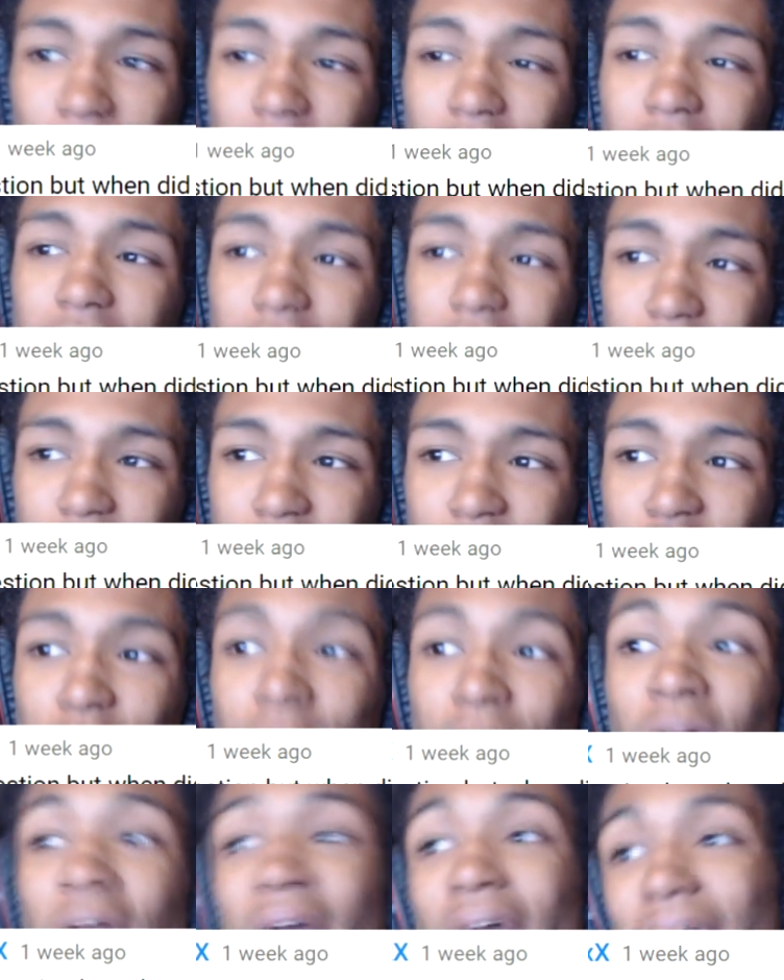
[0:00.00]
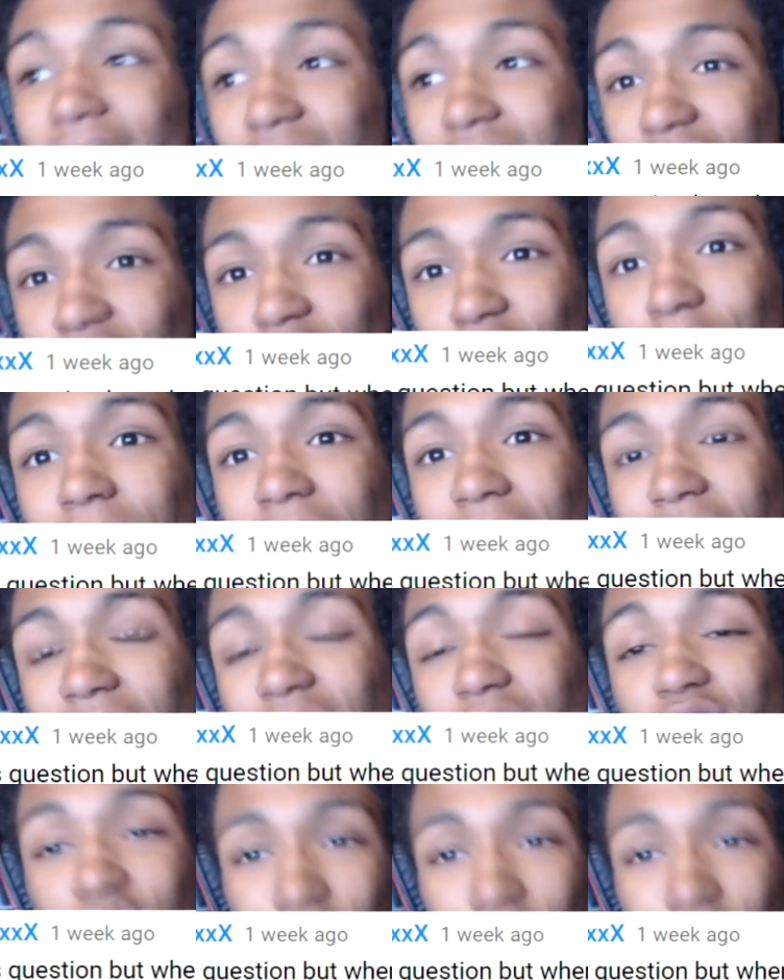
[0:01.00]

on YouTube, and do you plan on doing